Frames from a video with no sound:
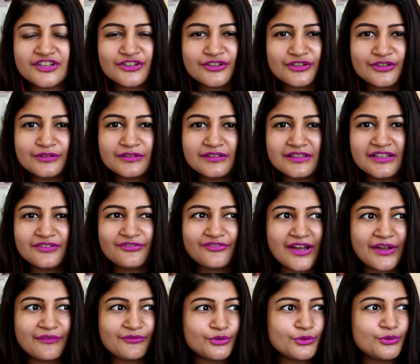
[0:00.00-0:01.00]
You know, if
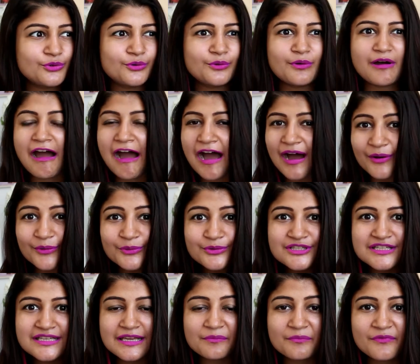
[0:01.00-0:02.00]
I have to go
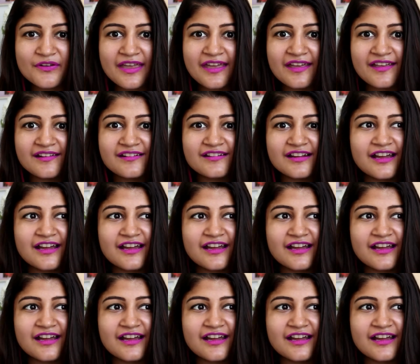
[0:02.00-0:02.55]
out somewhere